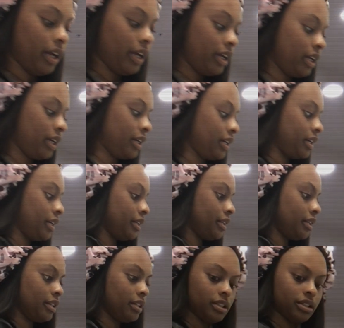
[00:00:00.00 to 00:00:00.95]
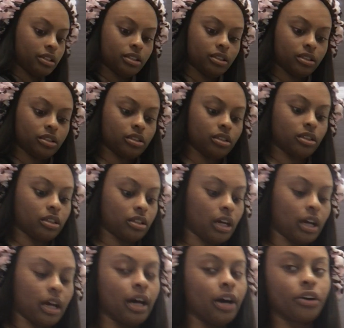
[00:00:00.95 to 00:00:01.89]
And
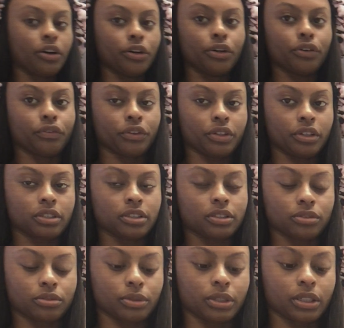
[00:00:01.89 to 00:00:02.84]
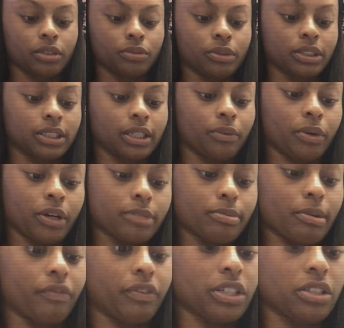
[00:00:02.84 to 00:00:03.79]
I'll go over this as well once I wash
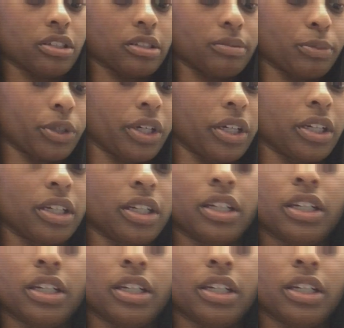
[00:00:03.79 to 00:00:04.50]
my face this morning